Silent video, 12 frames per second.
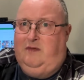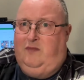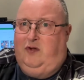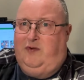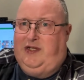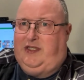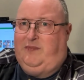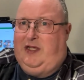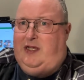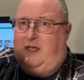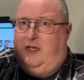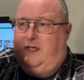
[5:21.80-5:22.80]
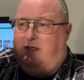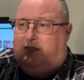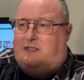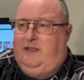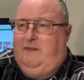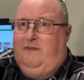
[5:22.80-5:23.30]
More
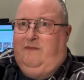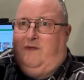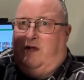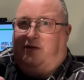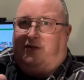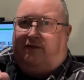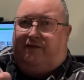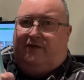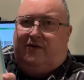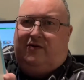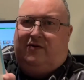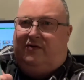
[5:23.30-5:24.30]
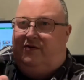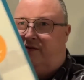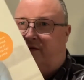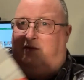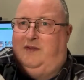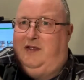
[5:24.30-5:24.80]
recipes, photos of food,
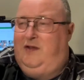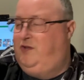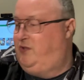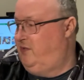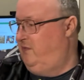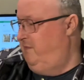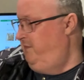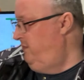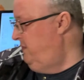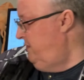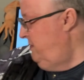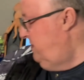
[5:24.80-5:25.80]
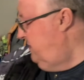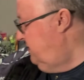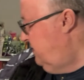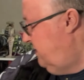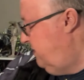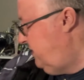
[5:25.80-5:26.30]
the usual.
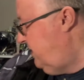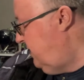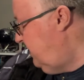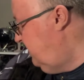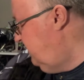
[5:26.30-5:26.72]
Okay,